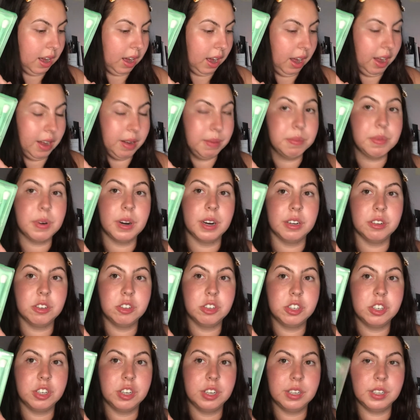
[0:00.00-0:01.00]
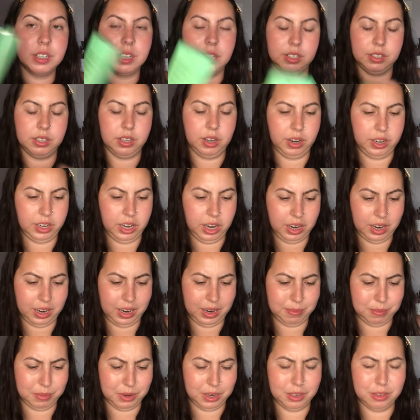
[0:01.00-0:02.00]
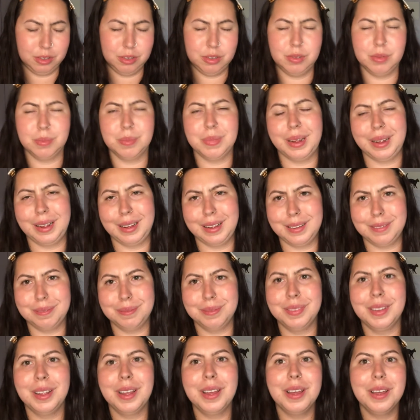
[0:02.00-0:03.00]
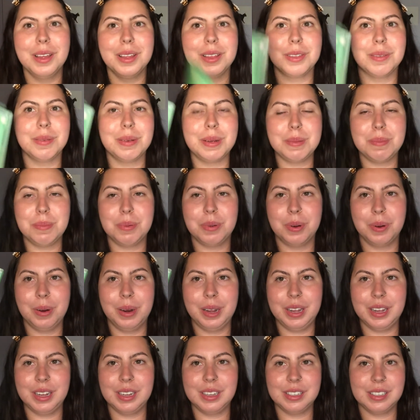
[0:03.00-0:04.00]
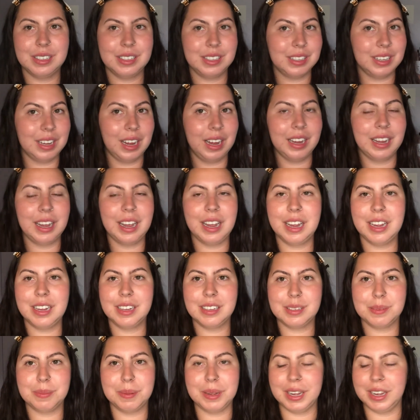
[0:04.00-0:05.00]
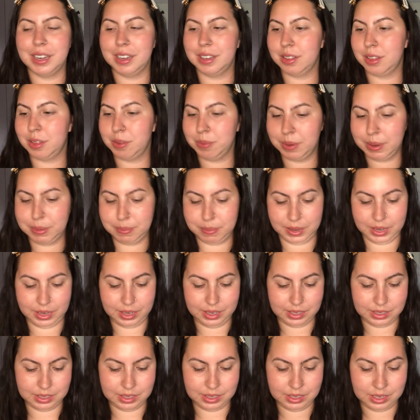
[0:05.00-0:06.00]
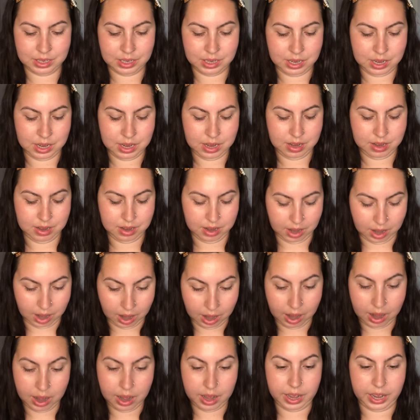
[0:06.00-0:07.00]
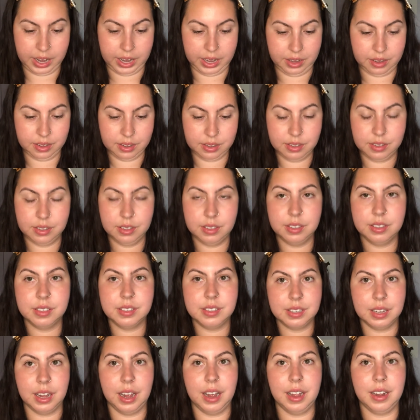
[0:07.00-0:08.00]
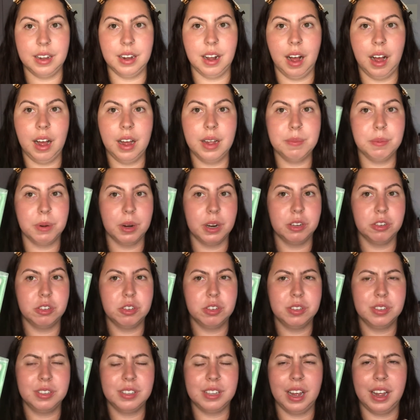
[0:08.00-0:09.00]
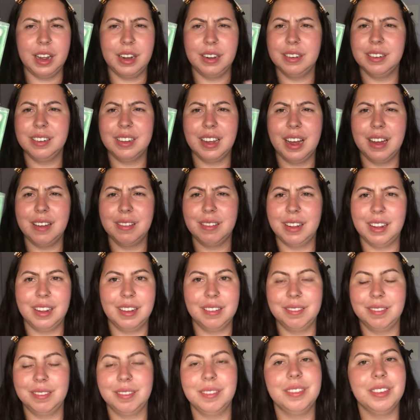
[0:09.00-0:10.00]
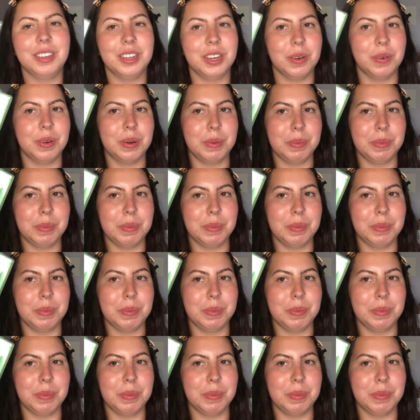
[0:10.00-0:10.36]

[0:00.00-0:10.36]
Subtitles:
eye brush, sorry, not eye brush, oh my god, 3-piece, I can't speak, 3-piece eye brush set. Yeah, you know what I